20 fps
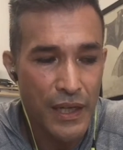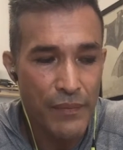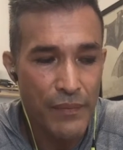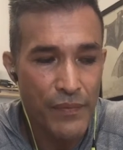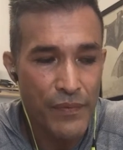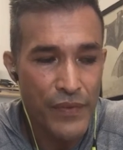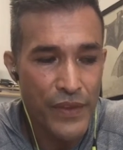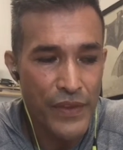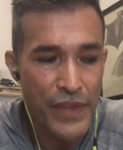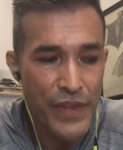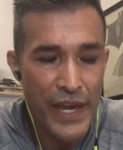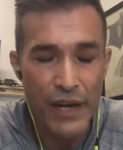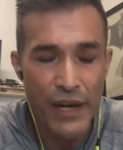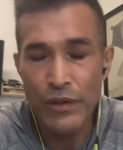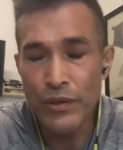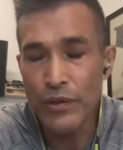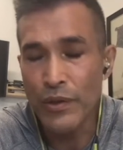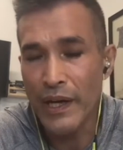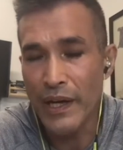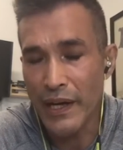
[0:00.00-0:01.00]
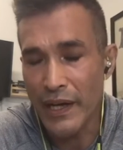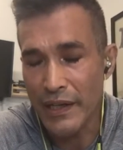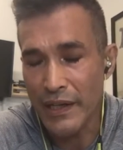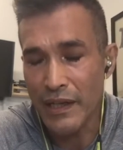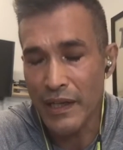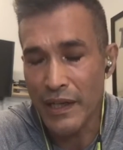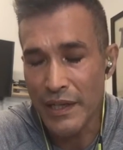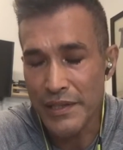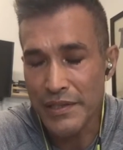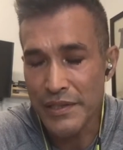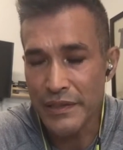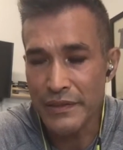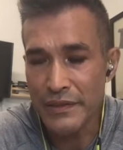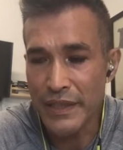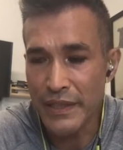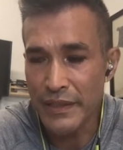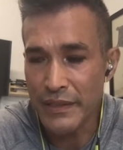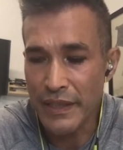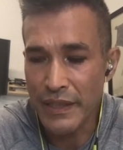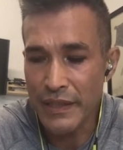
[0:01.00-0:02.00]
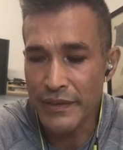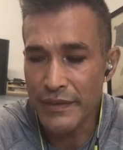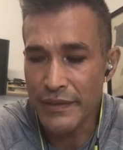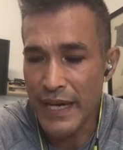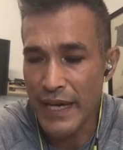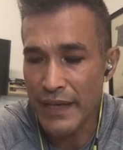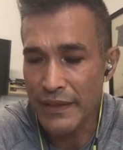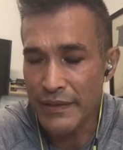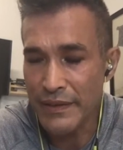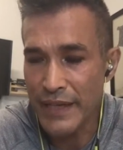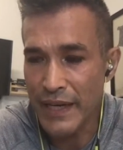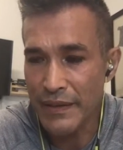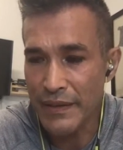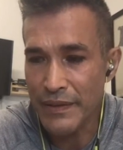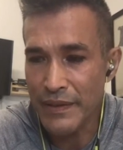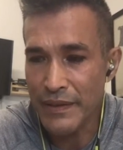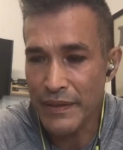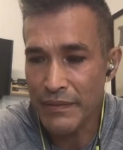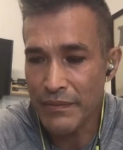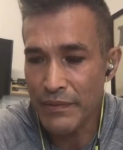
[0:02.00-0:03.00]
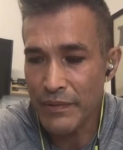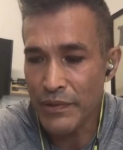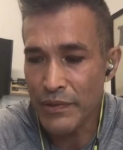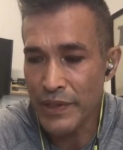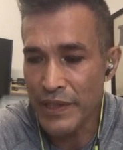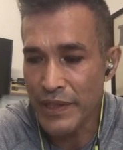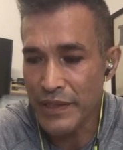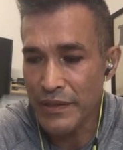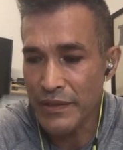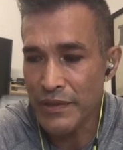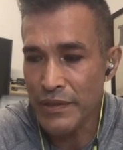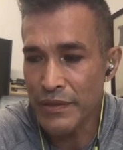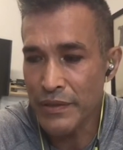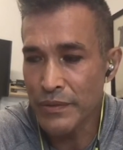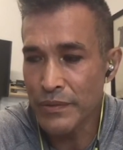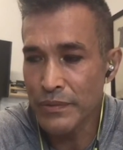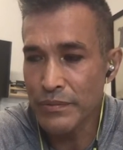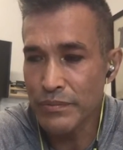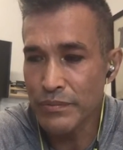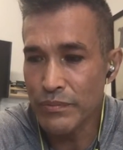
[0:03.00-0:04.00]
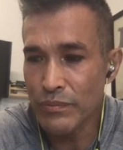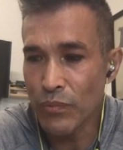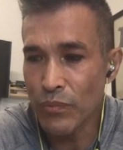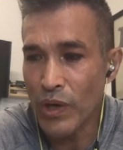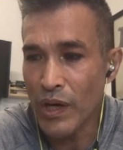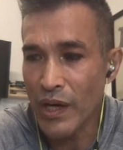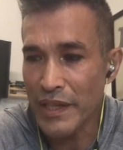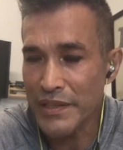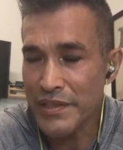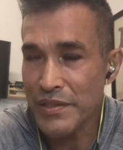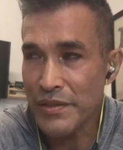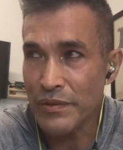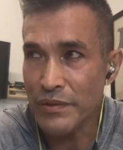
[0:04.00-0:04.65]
They are who I idolized, and that created two wants.